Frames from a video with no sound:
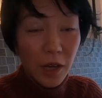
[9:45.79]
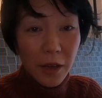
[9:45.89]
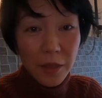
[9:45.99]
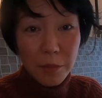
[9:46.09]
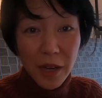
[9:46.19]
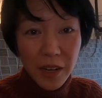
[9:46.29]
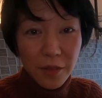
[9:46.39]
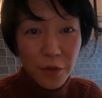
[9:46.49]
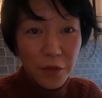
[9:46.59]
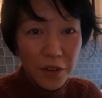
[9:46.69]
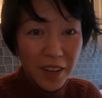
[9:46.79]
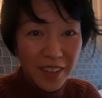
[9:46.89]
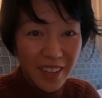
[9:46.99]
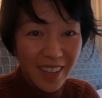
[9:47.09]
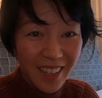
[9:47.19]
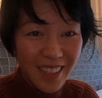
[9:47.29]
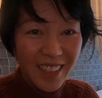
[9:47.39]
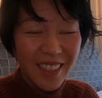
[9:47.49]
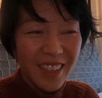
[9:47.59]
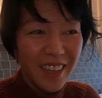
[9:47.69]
I might have overdone it.